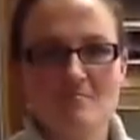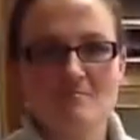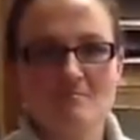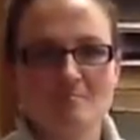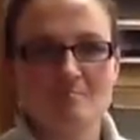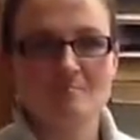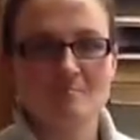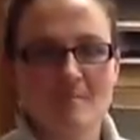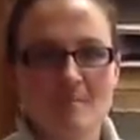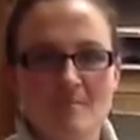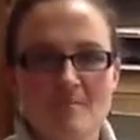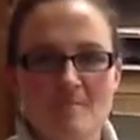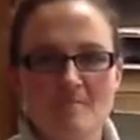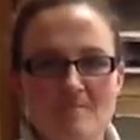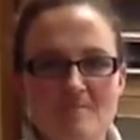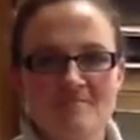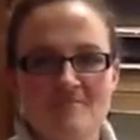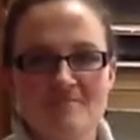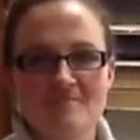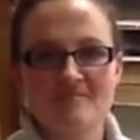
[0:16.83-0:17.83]
Ready?
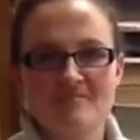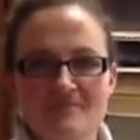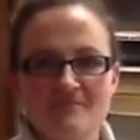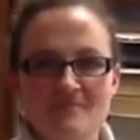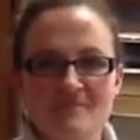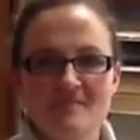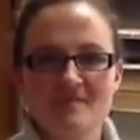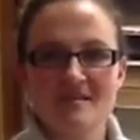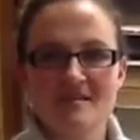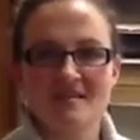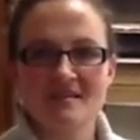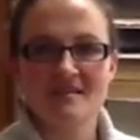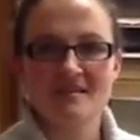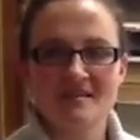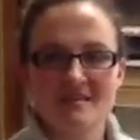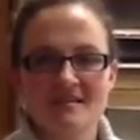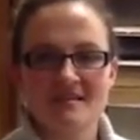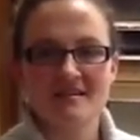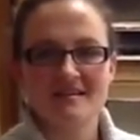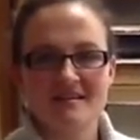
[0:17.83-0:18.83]
Do you know how many
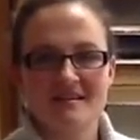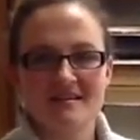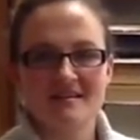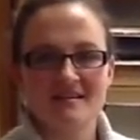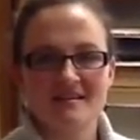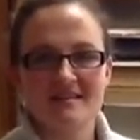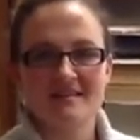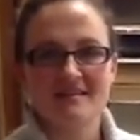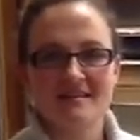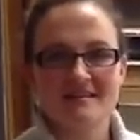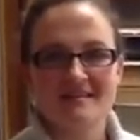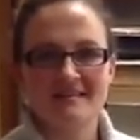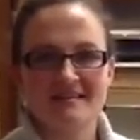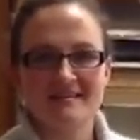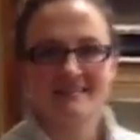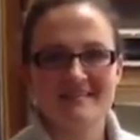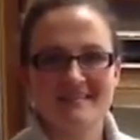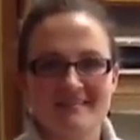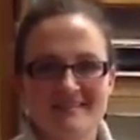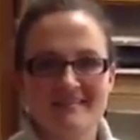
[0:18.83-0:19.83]
yard, how many
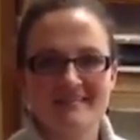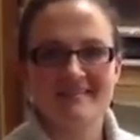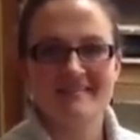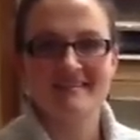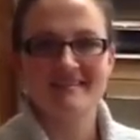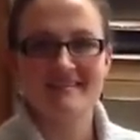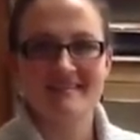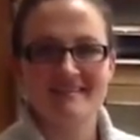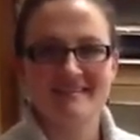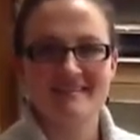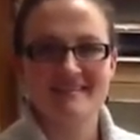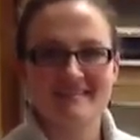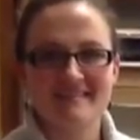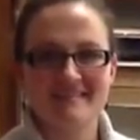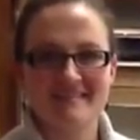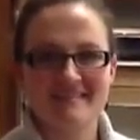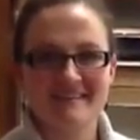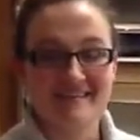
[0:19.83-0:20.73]
feet are in a yard?